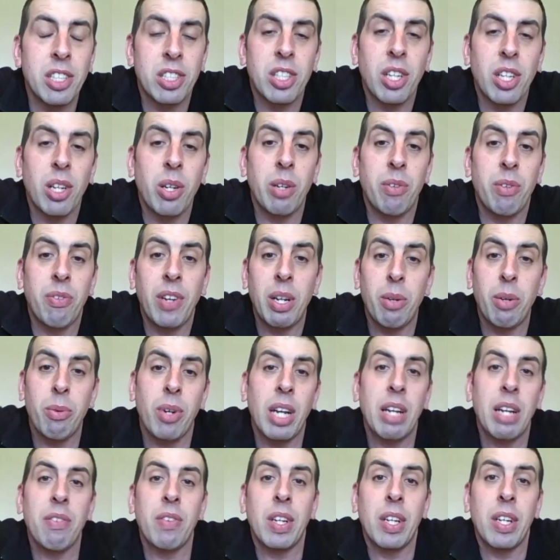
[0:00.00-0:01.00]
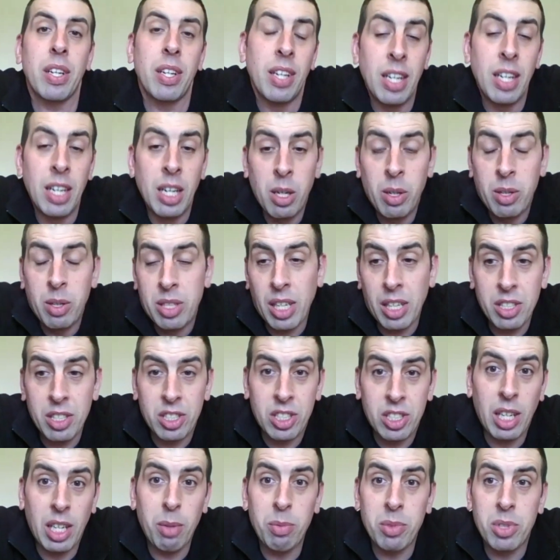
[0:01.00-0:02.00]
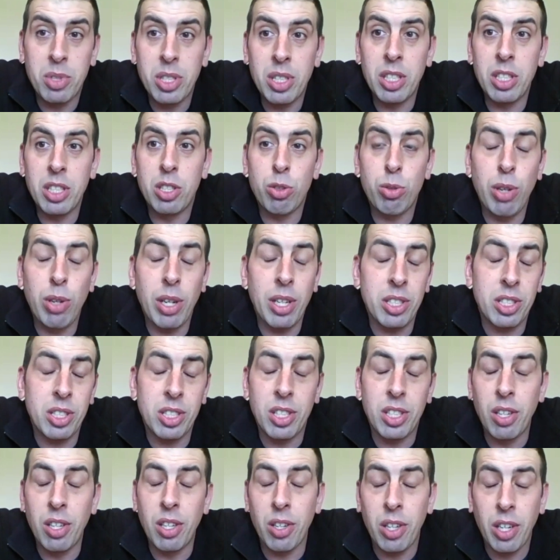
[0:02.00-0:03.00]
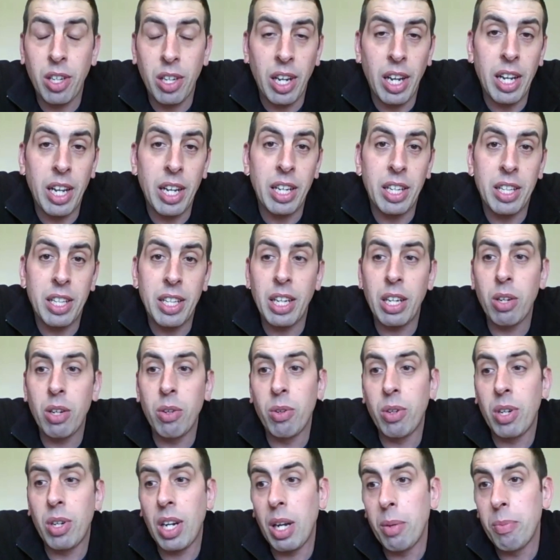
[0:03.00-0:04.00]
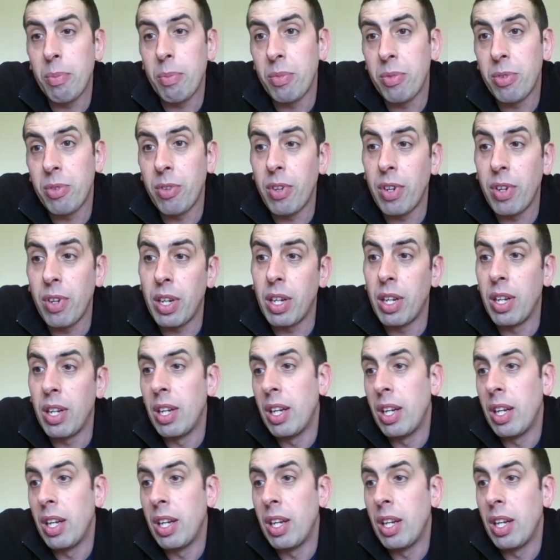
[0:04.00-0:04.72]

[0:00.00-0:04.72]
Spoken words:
So if anyone ever does come to the trust to look at anything or come for a